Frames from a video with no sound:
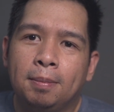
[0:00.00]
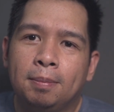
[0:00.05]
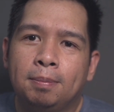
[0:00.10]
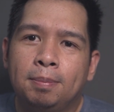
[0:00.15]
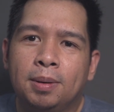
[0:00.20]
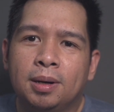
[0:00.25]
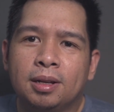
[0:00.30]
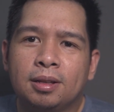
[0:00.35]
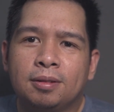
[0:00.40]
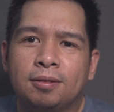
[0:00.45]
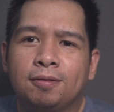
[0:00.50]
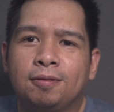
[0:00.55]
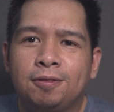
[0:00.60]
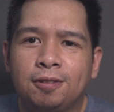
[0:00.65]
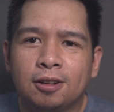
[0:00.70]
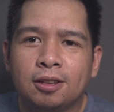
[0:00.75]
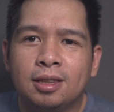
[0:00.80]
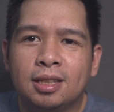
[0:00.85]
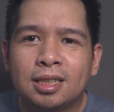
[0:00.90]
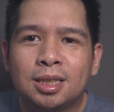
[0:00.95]
But
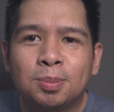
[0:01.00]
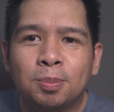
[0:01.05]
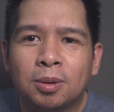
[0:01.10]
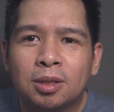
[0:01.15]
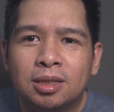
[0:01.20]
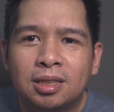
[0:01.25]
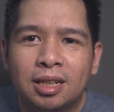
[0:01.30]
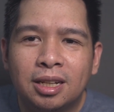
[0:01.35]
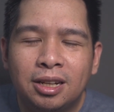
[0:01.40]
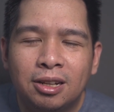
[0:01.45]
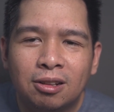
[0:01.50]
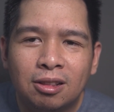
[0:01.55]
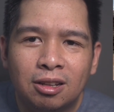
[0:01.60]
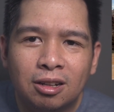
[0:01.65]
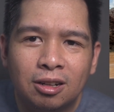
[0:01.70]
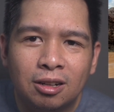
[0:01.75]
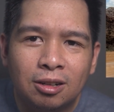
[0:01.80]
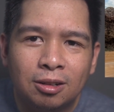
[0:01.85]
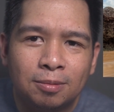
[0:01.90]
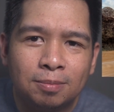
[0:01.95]
for this
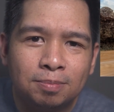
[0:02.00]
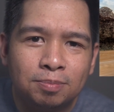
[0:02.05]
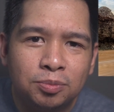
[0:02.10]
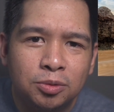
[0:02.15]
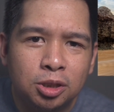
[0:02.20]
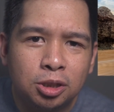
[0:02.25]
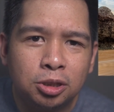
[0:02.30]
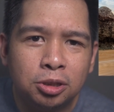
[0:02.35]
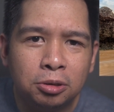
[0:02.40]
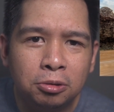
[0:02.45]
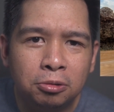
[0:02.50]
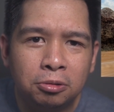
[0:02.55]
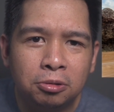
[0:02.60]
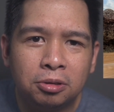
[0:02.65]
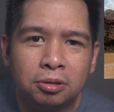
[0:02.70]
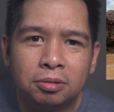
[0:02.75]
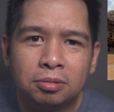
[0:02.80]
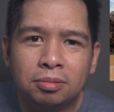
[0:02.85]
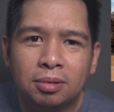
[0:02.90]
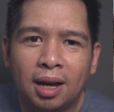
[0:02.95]
particular
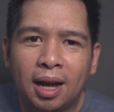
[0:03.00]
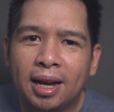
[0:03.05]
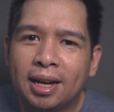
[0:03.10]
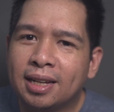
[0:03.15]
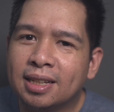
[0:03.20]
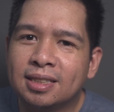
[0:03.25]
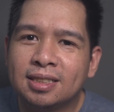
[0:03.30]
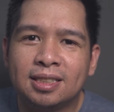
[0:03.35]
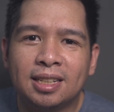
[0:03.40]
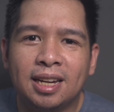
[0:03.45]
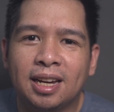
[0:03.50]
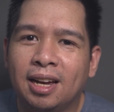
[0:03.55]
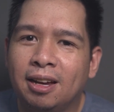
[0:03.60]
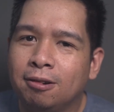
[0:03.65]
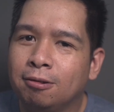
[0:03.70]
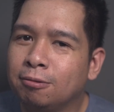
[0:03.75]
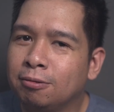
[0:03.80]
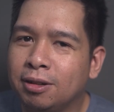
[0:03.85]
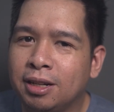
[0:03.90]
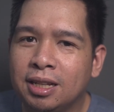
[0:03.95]
shoot, I can say I
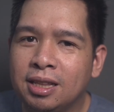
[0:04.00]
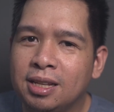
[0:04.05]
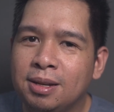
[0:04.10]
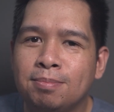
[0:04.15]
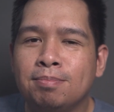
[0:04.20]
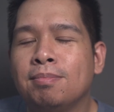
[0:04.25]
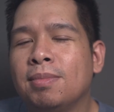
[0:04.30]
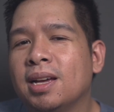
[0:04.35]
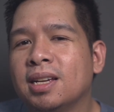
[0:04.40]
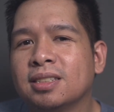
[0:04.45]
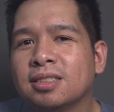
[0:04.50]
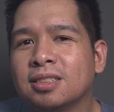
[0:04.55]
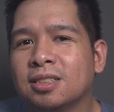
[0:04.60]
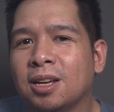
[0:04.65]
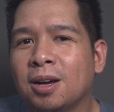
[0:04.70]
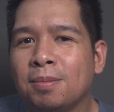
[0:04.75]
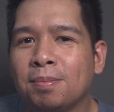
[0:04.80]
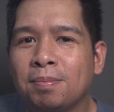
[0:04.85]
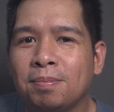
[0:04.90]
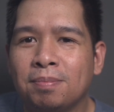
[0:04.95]
really messed
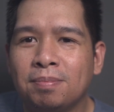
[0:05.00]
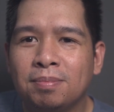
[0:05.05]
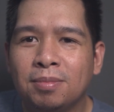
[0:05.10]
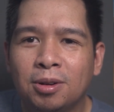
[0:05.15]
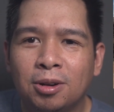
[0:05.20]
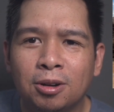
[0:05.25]
up.